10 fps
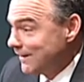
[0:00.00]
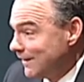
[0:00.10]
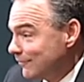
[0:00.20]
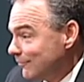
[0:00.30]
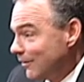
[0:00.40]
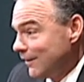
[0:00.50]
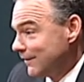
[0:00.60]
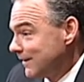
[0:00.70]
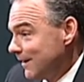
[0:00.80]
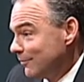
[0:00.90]
many of them, on
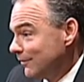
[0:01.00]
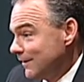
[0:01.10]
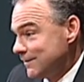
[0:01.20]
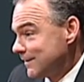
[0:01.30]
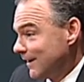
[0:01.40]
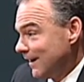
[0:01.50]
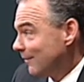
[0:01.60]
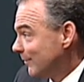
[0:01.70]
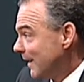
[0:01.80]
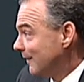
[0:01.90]
the table instead of
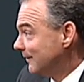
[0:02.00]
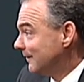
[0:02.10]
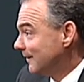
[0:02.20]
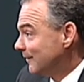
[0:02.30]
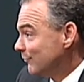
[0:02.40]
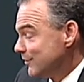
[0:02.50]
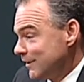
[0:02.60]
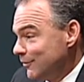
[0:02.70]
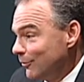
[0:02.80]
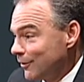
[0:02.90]
helping out
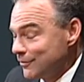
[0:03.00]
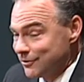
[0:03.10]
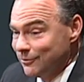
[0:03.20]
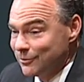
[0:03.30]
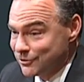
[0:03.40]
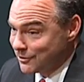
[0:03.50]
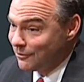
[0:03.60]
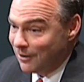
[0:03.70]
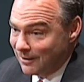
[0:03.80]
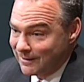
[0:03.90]
Virginia workers who are
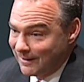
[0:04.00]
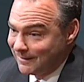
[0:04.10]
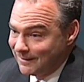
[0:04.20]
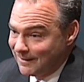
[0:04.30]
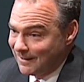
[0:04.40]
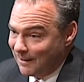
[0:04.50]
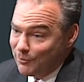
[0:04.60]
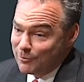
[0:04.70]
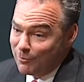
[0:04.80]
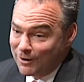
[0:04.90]
so hard hit. I'm
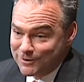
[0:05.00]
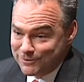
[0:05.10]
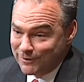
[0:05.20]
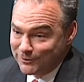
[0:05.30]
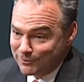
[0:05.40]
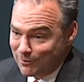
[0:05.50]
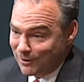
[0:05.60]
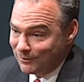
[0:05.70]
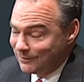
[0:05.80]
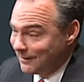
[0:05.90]
going to Martinsville
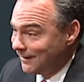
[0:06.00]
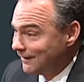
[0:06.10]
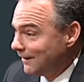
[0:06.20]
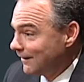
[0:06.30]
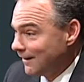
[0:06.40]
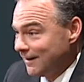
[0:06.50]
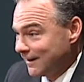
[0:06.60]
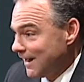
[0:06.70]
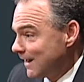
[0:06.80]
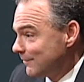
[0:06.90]
tomorrow, an
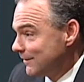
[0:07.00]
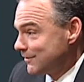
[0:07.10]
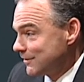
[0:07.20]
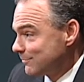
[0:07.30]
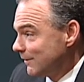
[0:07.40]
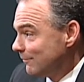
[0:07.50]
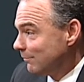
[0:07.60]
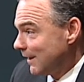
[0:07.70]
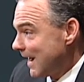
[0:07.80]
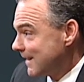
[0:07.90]
economy that's just been
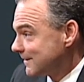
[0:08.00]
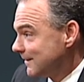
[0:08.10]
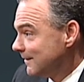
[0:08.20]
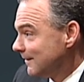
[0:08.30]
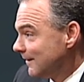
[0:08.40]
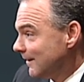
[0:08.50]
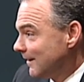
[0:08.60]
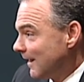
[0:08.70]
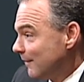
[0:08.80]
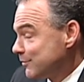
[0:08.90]
blasting.
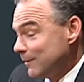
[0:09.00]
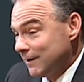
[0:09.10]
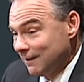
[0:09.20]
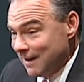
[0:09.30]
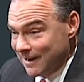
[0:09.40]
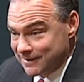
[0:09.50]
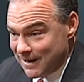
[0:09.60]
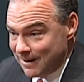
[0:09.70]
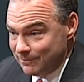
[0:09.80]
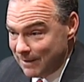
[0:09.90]
I'm spending a lot of
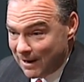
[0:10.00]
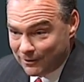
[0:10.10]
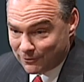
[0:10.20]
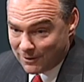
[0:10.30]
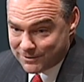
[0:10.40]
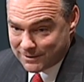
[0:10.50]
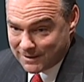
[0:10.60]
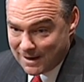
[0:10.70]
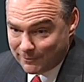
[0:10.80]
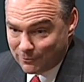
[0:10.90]
time out across the
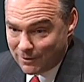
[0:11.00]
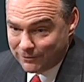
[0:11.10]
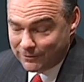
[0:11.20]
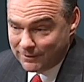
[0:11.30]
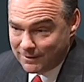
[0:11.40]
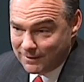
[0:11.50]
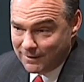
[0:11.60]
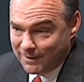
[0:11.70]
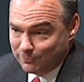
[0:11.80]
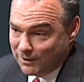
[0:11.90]
Commonwealth
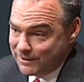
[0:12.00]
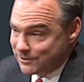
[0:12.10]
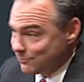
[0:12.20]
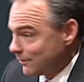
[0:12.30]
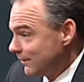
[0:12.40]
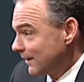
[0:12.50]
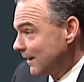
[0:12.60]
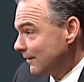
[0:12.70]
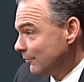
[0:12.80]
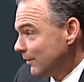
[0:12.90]
in places where
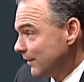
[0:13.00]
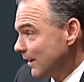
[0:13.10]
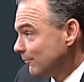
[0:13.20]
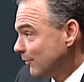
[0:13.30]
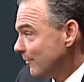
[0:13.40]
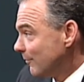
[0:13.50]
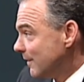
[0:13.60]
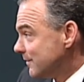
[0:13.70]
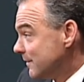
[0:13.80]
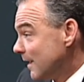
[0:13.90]
the unemployment
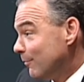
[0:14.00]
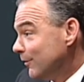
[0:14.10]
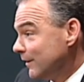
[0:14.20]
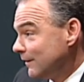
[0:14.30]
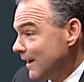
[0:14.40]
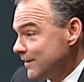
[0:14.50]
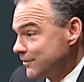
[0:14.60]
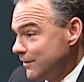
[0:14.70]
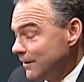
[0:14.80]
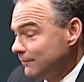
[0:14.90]
rate's doubled in the
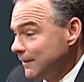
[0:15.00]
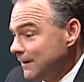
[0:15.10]
last year.